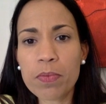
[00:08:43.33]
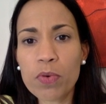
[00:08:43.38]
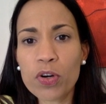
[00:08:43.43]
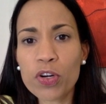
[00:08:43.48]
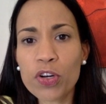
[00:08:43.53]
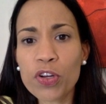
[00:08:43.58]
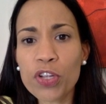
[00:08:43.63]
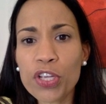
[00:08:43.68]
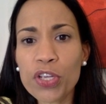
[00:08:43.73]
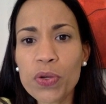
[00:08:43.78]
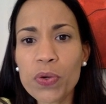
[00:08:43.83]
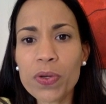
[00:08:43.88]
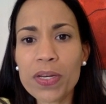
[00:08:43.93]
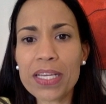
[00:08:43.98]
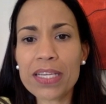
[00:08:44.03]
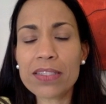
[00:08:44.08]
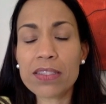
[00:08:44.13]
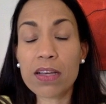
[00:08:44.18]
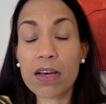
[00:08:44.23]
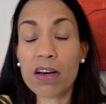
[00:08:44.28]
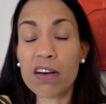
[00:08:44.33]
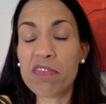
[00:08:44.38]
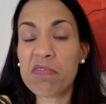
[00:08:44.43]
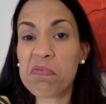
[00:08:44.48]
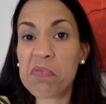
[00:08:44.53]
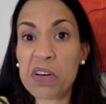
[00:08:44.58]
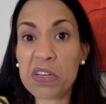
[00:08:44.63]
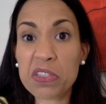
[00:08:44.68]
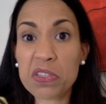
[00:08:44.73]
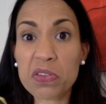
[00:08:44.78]
unit of
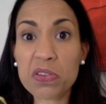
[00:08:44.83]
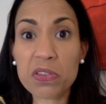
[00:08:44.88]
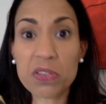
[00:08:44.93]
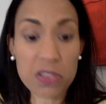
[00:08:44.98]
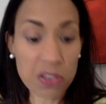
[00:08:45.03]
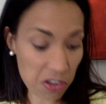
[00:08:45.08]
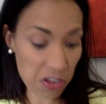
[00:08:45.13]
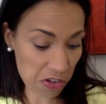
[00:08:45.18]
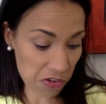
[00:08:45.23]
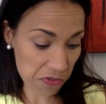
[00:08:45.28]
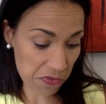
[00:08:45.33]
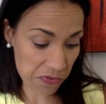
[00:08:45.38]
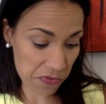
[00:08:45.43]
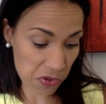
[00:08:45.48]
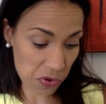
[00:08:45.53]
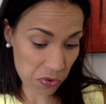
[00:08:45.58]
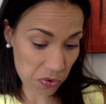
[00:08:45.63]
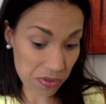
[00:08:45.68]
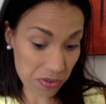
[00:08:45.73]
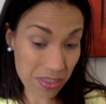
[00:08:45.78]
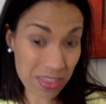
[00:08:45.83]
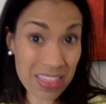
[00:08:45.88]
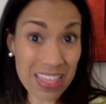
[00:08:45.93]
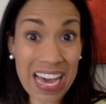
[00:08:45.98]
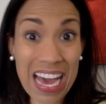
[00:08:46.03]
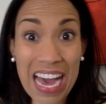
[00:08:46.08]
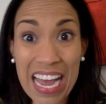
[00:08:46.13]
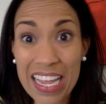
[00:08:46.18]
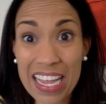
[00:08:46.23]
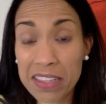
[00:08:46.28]
muscles of your
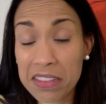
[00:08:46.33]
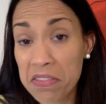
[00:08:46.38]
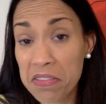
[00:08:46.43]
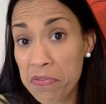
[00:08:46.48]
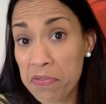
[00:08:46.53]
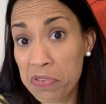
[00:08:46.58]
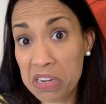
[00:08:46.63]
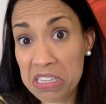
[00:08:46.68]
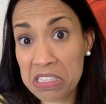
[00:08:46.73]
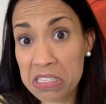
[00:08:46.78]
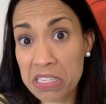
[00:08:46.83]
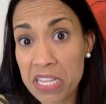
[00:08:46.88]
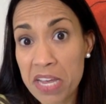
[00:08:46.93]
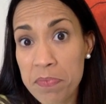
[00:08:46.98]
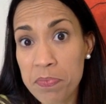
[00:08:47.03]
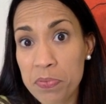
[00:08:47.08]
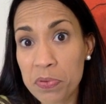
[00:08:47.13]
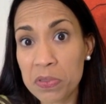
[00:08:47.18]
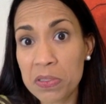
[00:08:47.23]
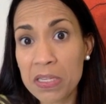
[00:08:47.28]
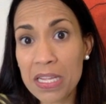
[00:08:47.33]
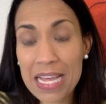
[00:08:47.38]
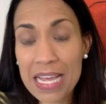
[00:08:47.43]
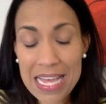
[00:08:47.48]
thigh, for example,